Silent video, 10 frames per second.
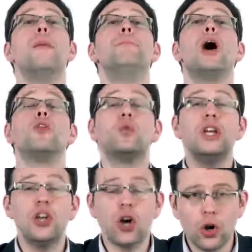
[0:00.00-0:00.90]
But
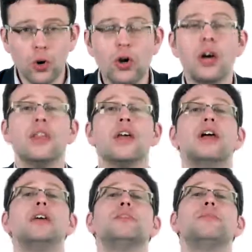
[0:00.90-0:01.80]
we know that
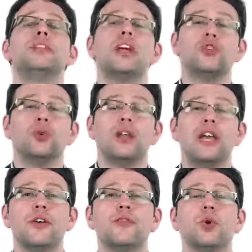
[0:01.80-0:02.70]
there's a potential
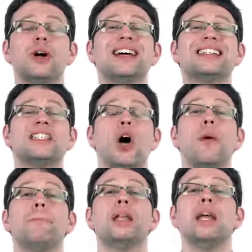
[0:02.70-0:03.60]
here for a
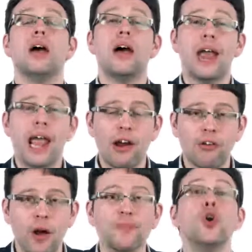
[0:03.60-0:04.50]
sampling
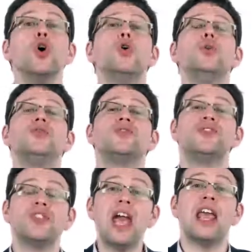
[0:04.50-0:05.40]
error. Who's to
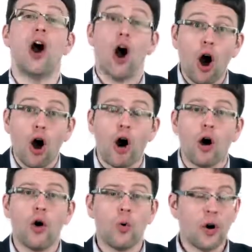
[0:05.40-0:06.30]
say
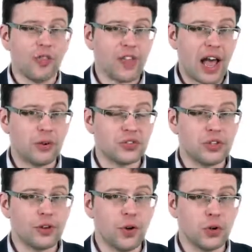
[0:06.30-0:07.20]
our
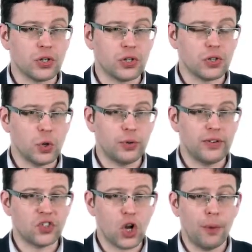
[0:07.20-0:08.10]
1,000 voters who
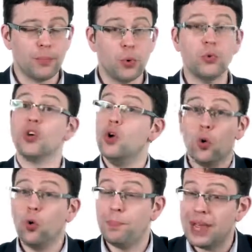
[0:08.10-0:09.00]
we've sampled,
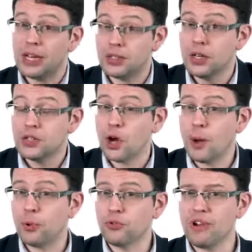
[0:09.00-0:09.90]
albeit
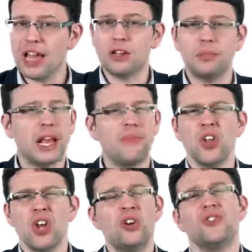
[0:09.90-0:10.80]
sampled randomly,
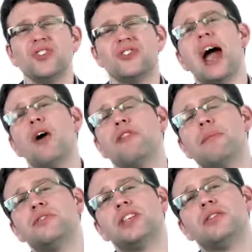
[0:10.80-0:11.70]
just how
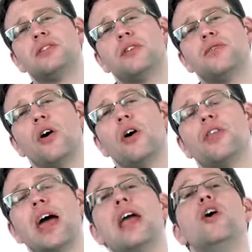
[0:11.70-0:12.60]
representative are
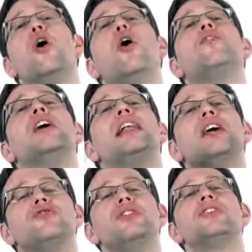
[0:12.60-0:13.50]
they of the
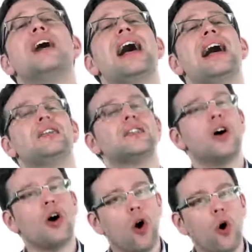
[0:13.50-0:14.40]
electorate as
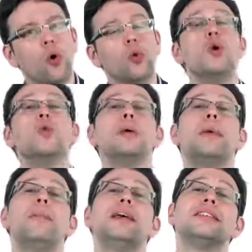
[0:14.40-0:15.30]
a whole? We
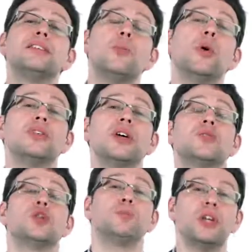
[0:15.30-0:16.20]
may be somewhat
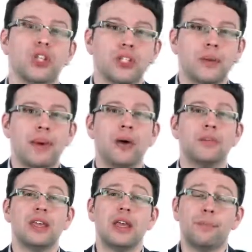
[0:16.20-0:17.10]
suspicious about
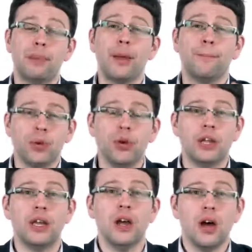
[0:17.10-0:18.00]
it being
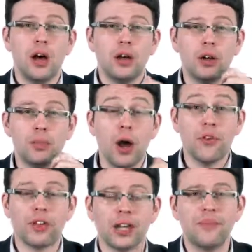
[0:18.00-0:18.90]
purely,
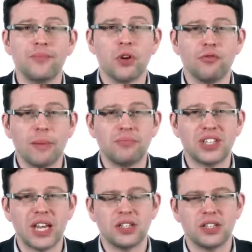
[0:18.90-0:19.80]
perfectly
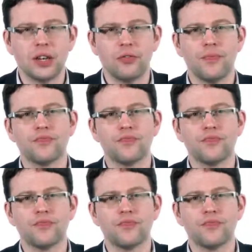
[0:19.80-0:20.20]
representative.